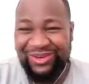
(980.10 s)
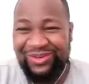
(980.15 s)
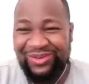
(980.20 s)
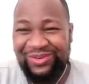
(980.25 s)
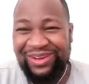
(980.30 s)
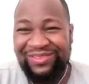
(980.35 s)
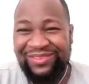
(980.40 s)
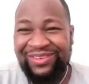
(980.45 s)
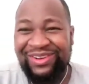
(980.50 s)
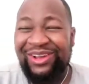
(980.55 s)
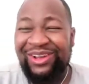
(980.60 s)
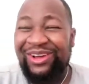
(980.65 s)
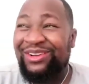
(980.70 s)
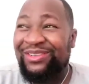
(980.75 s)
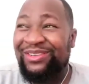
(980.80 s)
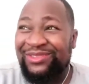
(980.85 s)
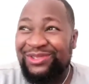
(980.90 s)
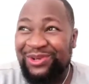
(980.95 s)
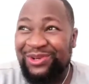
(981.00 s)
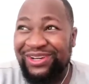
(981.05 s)
We have a lot
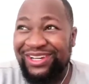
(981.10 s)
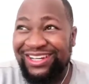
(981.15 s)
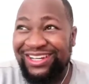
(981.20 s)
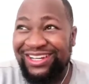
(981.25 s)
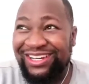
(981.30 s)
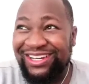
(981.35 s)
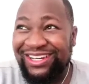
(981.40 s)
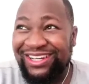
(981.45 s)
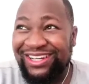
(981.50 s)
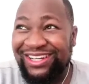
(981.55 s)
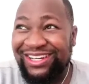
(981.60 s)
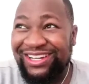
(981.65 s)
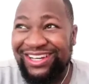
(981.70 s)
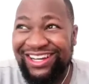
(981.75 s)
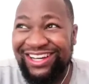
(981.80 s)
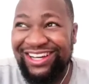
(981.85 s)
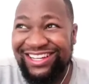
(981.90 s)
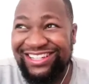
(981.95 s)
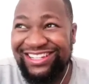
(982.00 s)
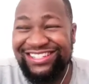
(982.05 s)
of toy
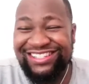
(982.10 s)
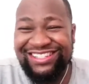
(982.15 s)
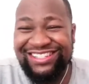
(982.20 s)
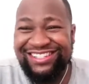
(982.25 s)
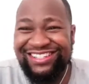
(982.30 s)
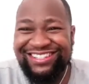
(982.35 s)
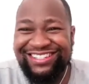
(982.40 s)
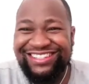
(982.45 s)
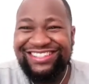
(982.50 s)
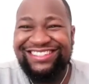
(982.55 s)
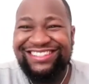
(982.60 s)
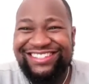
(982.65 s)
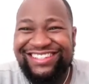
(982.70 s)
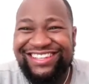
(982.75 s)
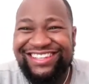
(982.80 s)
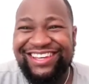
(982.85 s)
cars to give.